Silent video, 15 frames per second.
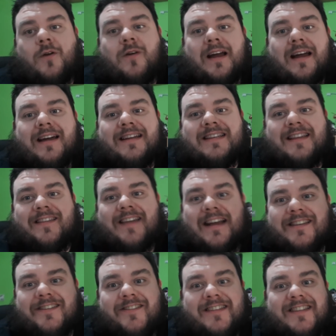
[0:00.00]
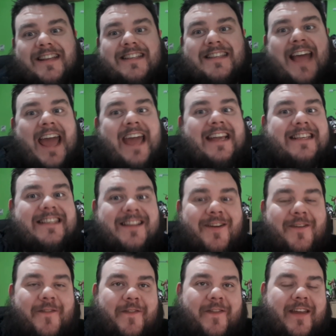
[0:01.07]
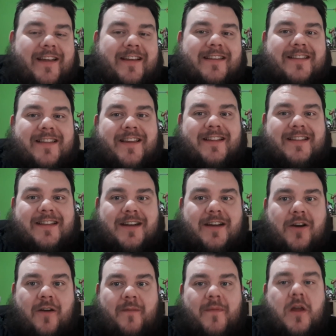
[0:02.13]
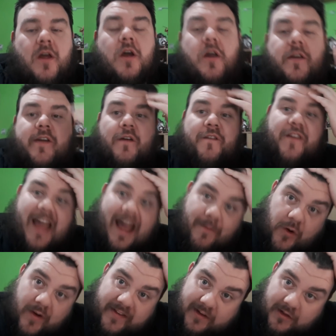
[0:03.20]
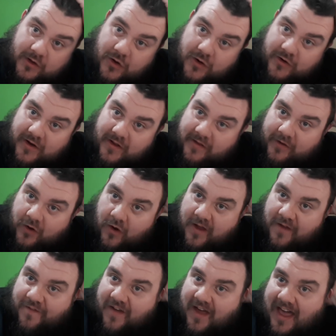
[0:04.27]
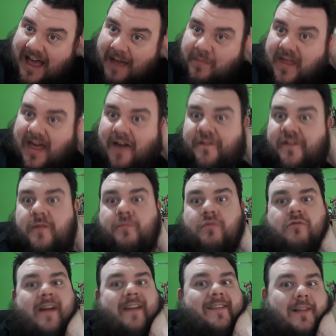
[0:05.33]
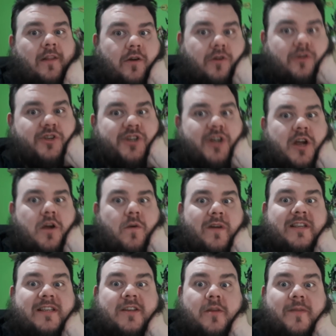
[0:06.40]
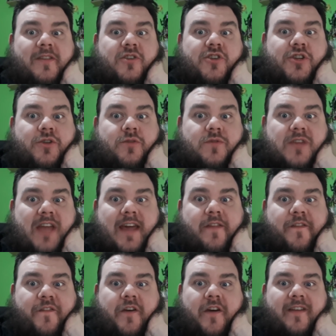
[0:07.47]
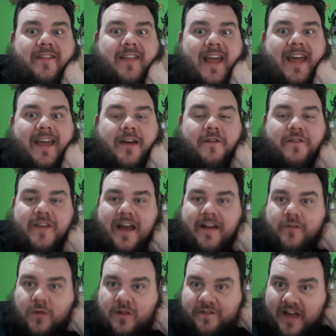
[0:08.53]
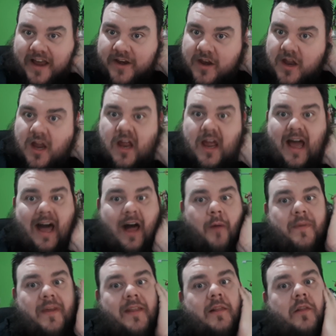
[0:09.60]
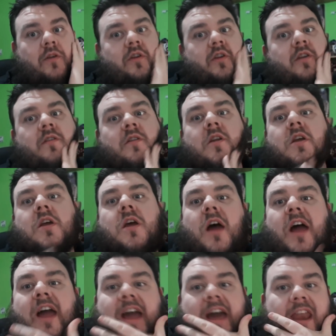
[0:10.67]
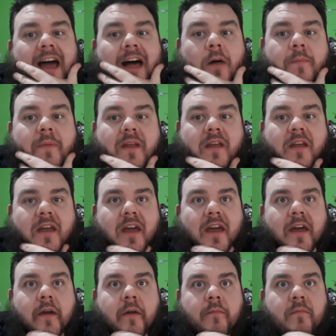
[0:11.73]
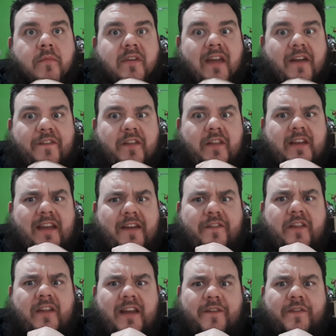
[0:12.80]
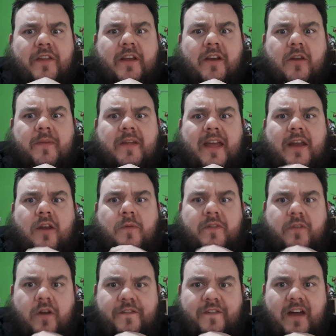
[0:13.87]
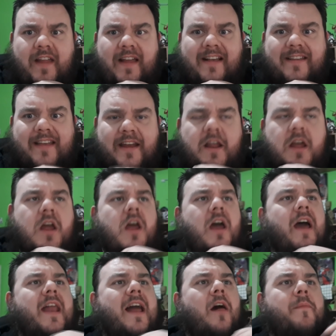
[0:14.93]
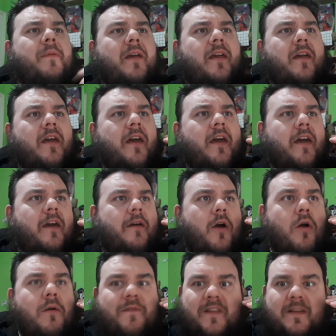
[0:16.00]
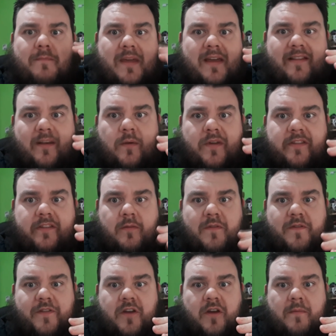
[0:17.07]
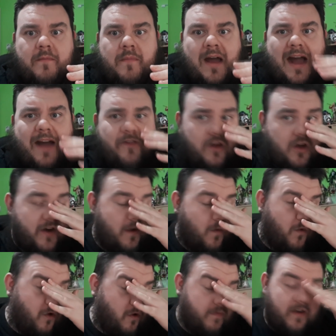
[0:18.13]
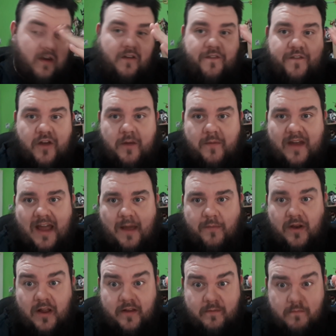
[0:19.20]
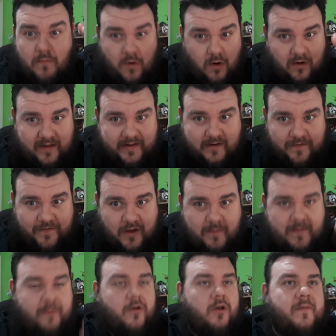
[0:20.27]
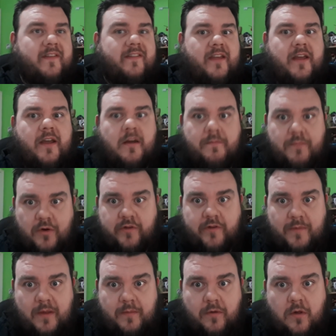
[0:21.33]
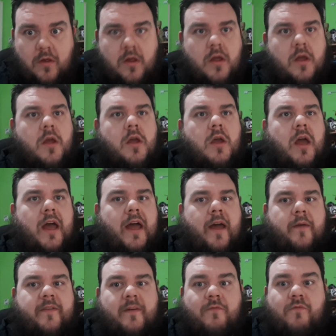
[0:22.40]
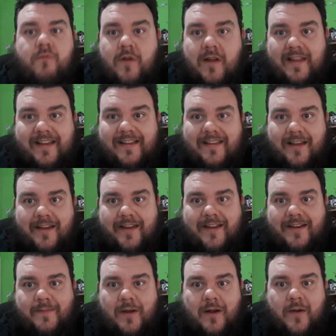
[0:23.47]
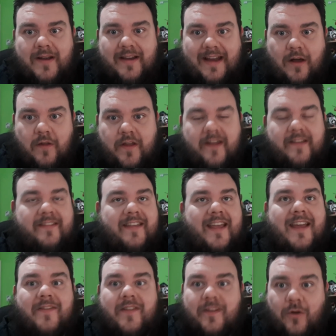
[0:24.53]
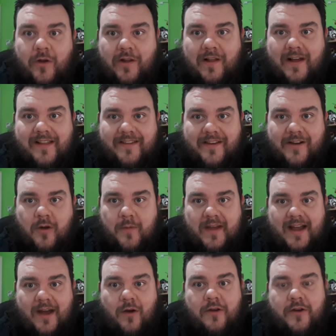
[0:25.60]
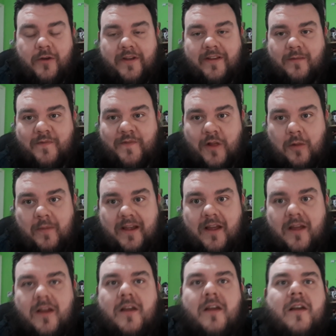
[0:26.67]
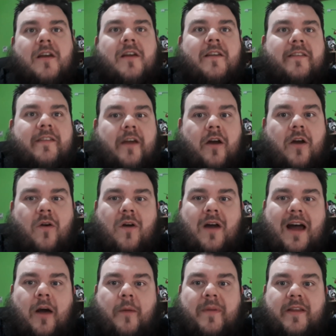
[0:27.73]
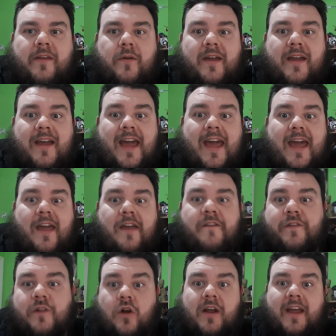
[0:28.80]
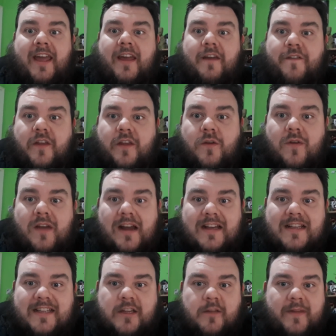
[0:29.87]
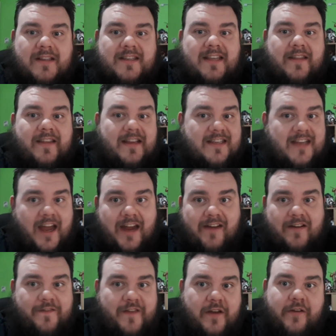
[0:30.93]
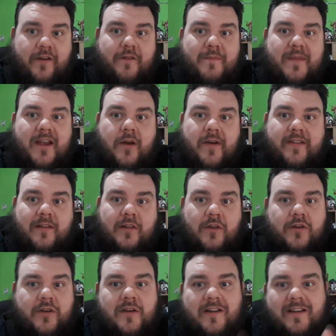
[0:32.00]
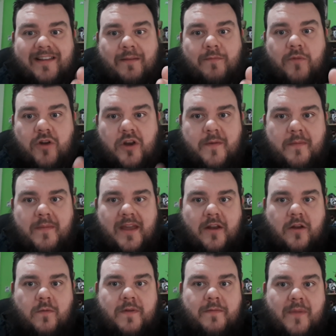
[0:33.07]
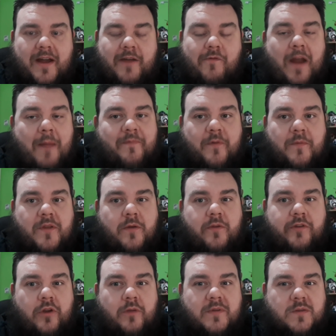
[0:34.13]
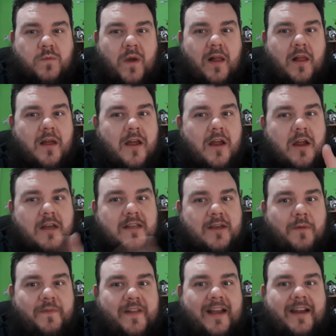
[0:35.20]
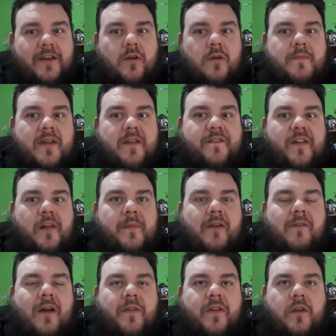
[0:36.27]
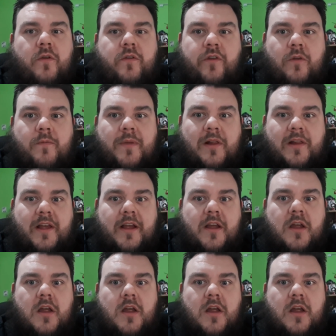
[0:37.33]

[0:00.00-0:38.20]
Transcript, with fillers: guys, that's just a taste of things that are to come. Don't forget, I'm going to London Toy Fair. I'm there for the press launch, which is going to be the Tuesday, the first day of the actual event. I'll be in London, and I'll be um, definitely, definitely, definitely going to be hitting up the Toy Fair, like I said, and I'll be uh, hopefully meeting with some of them. I haven't got it one hundred percent confirmed yet, but it's more or less confirmed that I'm going to be seeing a bunch of people. Uh, so I'm really excited about going down there, seeing the toy lines that are coming out and doing some filming. So I'll be doing a vlog here for you guys, so you'll be able to see the entire adventure of me going to London, because I'm going to be meeting up with my rep from YouTube as well. So hopefully I can do a bit of filming around the YouTube building,